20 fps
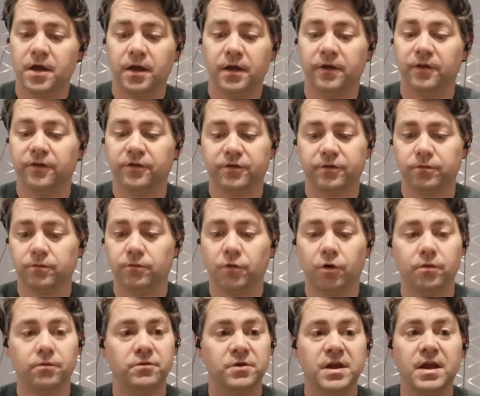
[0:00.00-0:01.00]
is
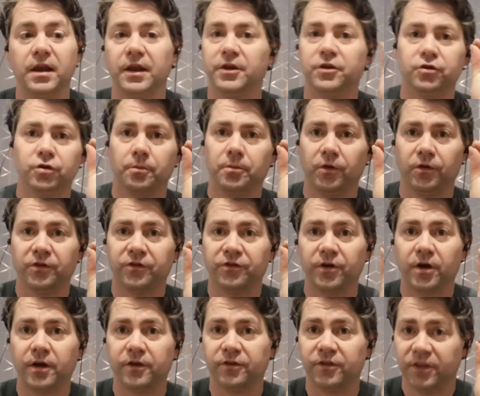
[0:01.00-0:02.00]
nearly double the
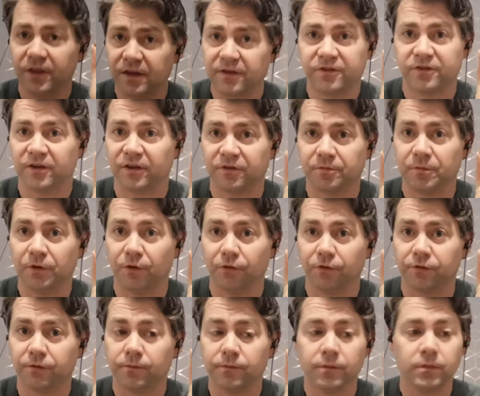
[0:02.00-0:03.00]
size of these
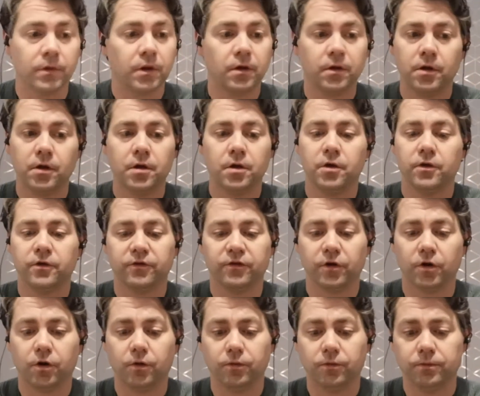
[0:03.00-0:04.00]
6mm.
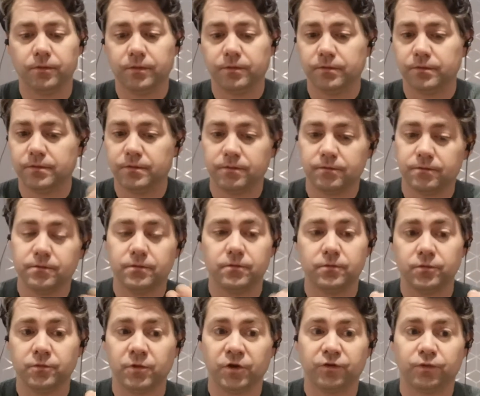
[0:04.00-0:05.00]
So
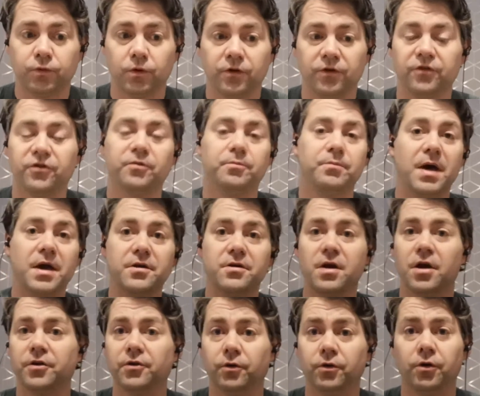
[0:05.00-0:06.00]
which one's
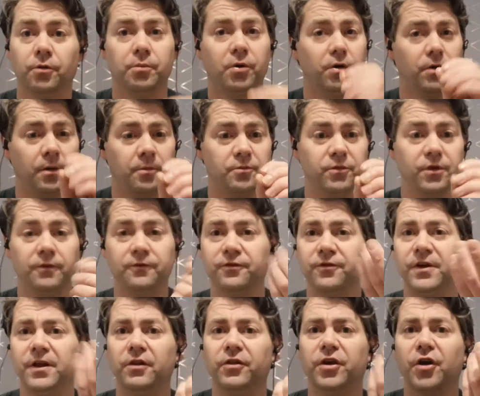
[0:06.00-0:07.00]
better? I don't know, but I
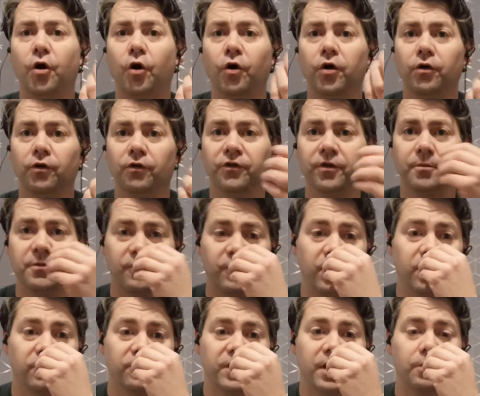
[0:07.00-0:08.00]
feel the oils on my
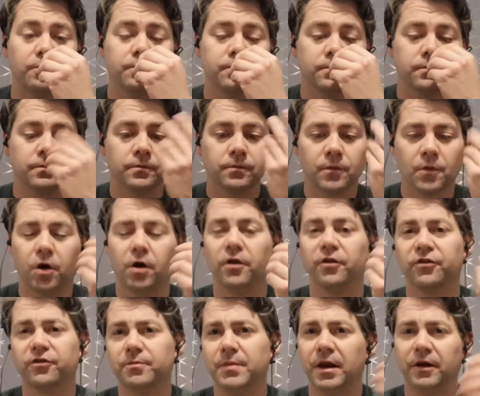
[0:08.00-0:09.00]
fingers now. Oh,
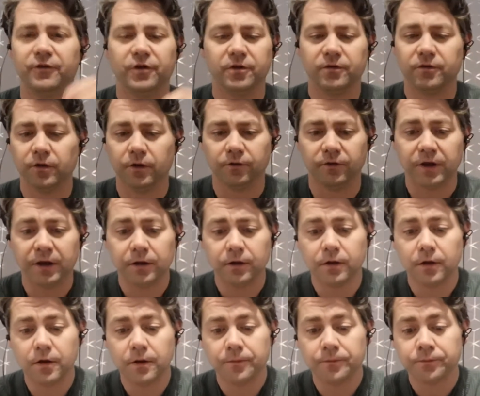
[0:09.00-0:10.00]
the smell of it is lovely.
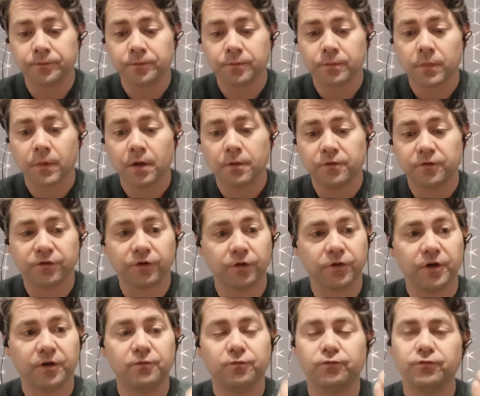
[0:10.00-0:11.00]
So
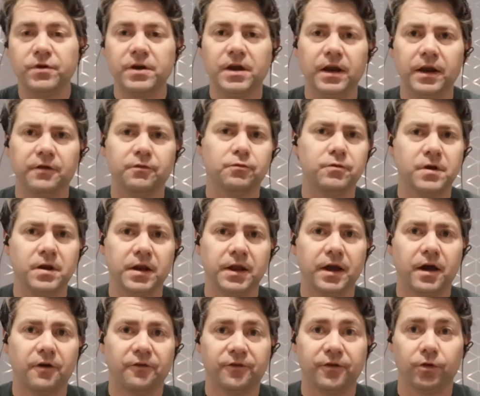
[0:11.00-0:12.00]
they really,
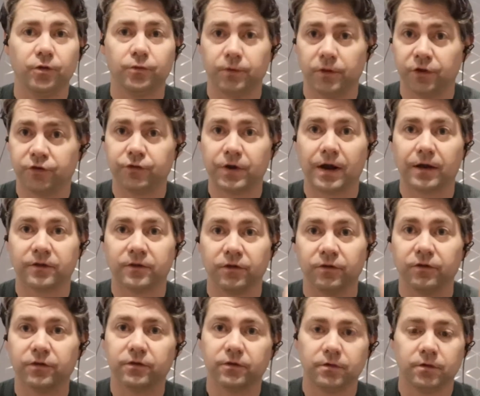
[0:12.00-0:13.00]
really are filled with
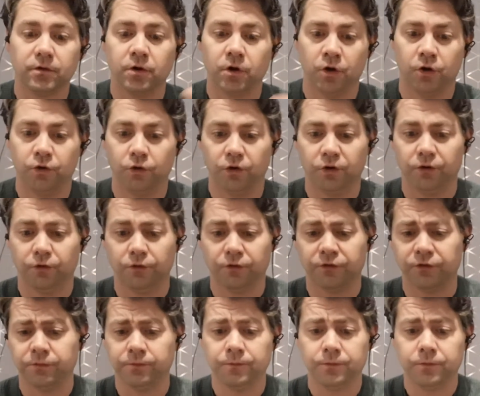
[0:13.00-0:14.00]
attractants and
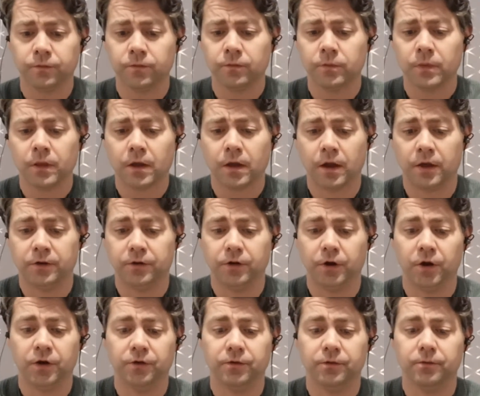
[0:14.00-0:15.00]
oils,
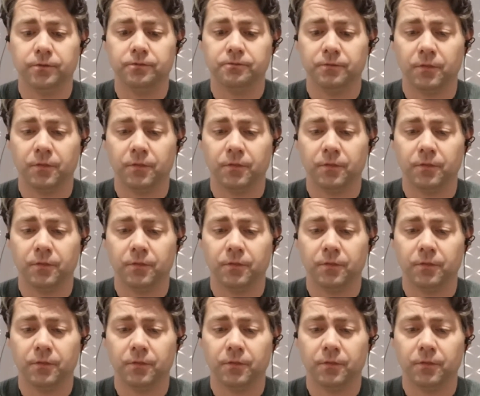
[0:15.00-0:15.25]
and